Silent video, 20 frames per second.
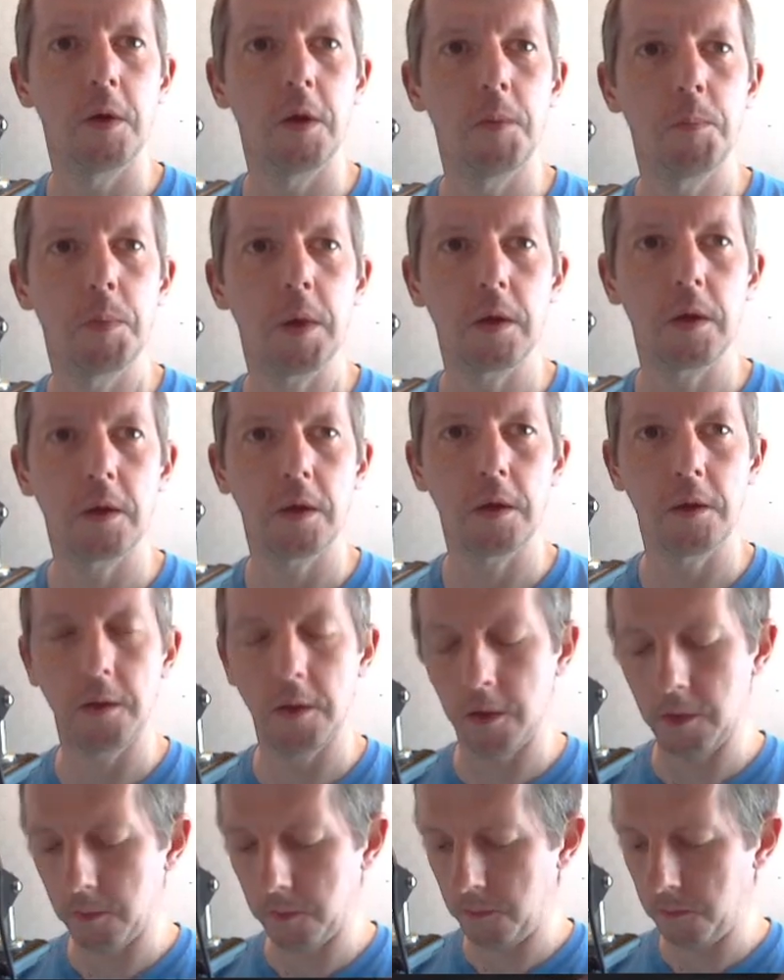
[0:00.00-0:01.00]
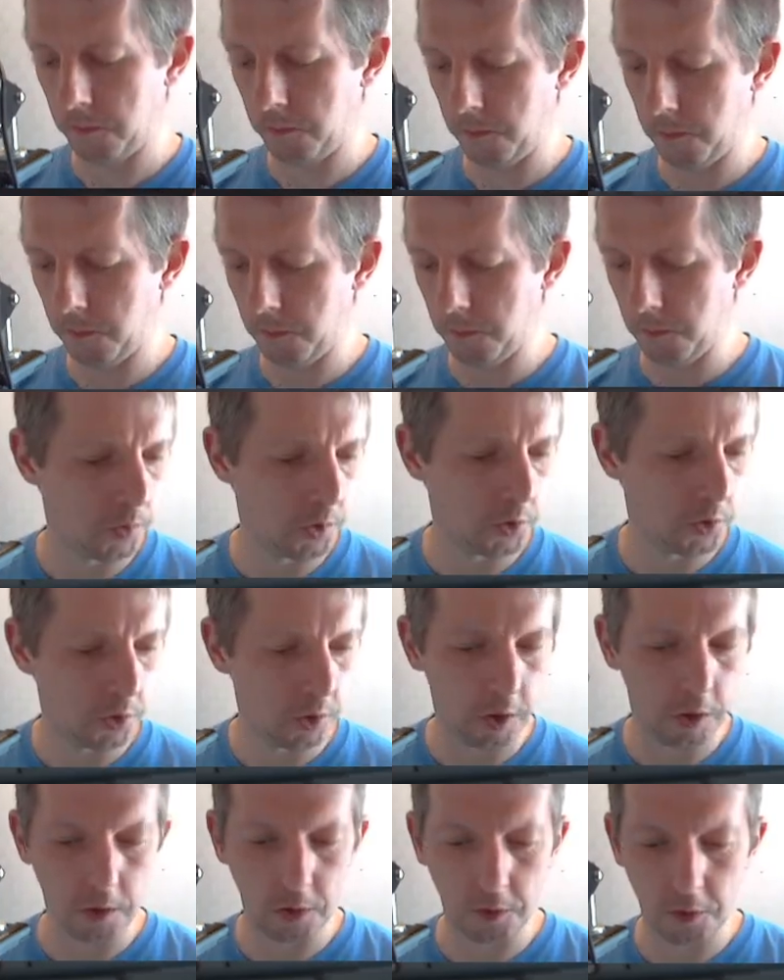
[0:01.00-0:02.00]
them back together, which
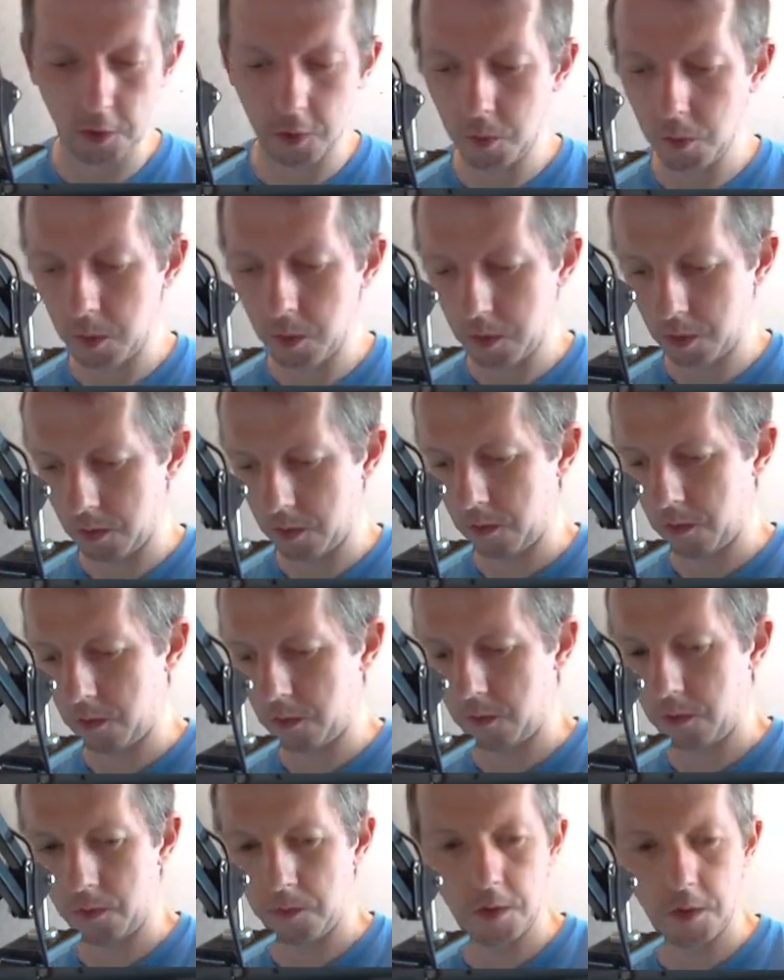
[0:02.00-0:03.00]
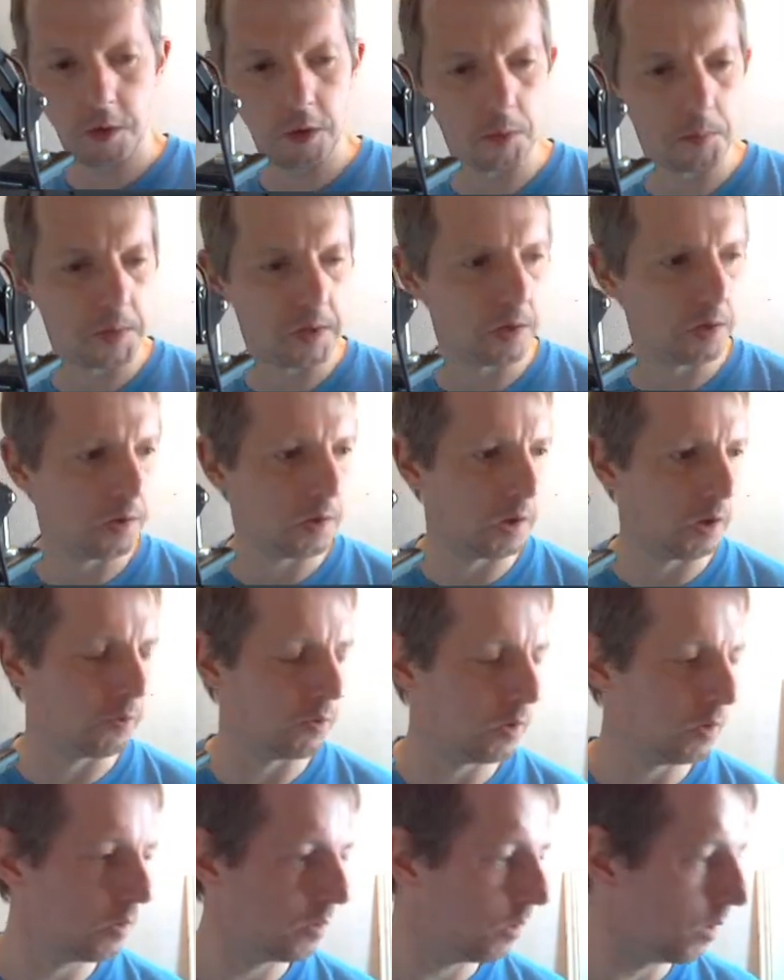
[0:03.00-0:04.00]
I'll do a bit later
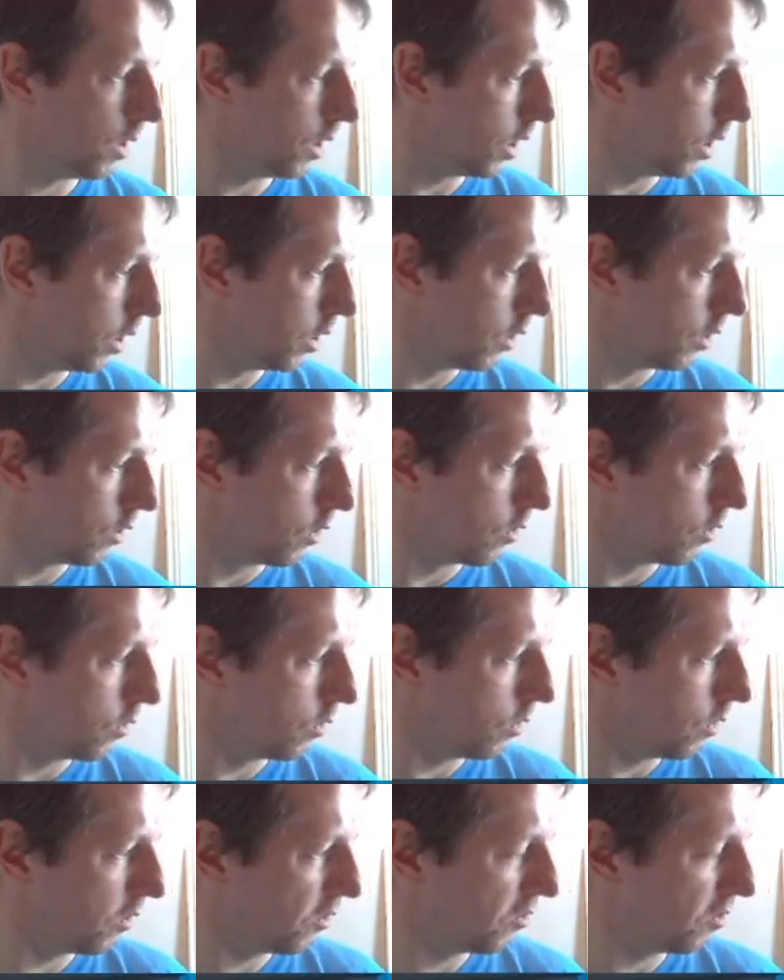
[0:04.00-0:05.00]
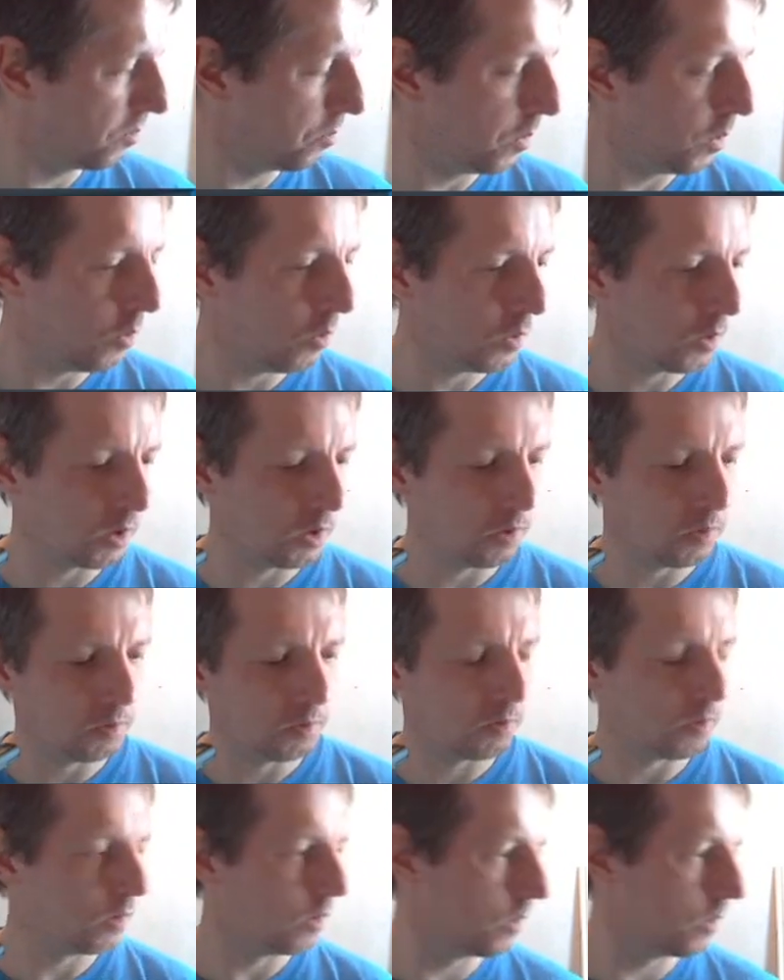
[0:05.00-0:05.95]
on. So this morning